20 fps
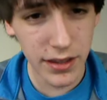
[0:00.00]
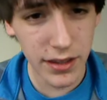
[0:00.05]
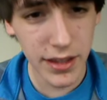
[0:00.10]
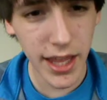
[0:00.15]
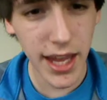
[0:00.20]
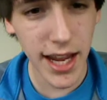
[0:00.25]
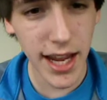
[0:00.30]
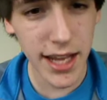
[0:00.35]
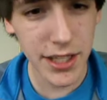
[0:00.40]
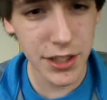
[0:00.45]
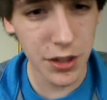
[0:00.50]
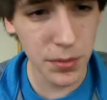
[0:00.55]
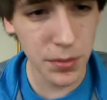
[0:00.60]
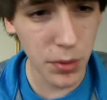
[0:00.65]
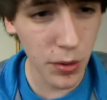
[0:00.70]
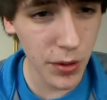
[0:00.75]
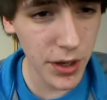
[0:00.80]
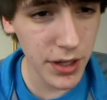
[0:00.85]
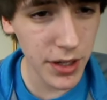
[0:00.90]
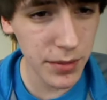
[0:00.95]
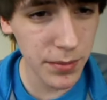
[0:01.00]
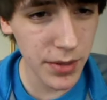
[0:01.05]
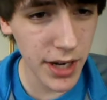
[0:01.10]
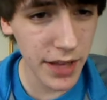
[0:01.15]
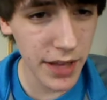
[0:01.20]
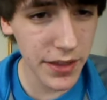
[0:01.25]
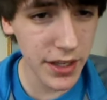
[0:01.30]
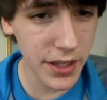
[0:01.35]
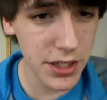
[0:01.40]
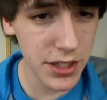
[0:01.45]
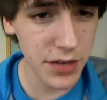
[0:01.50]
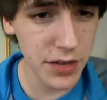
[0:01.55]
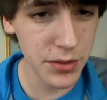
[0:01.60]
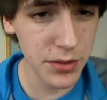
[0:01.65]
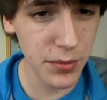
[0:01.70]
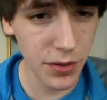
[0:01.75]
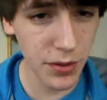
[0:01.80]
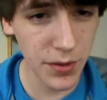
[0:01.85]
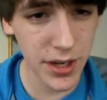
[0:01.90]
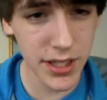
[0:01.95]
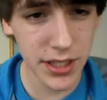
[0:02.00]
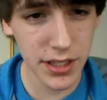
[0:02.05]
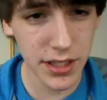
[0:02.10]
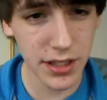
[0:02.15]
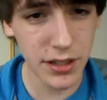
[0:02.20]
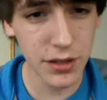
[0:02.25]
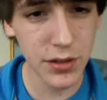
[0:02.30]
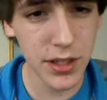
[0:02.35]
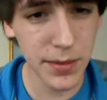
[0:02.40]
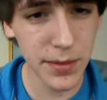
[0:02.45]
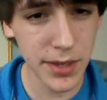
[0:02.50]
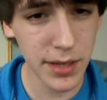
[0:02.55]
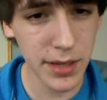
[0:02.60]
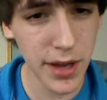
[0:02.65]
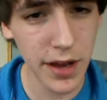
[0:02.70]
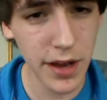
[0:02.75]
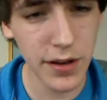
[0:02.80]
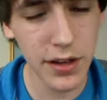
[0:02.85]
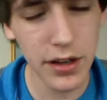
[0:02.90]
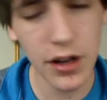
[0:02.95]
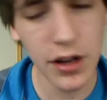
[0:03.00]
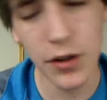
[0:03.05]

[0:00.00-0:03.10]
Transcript: adds to your point, but I think it just gives more reason to do something about it.